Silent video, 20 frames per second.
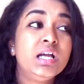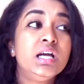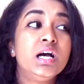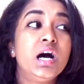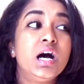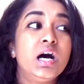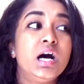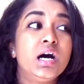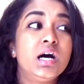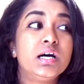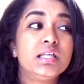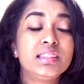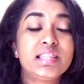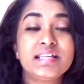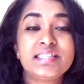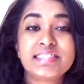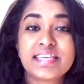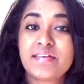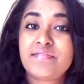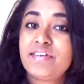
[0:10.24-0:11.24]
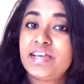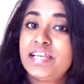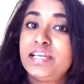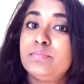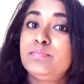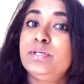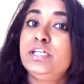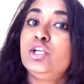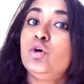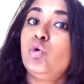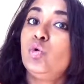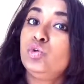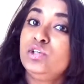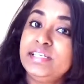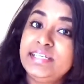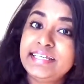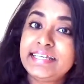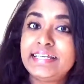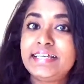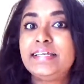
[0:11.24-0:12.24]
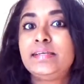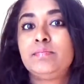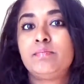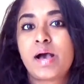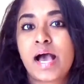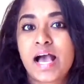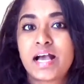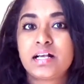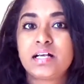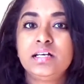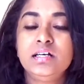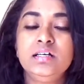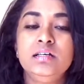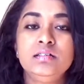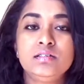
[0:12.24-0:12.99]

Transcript: uh, that's available only in mac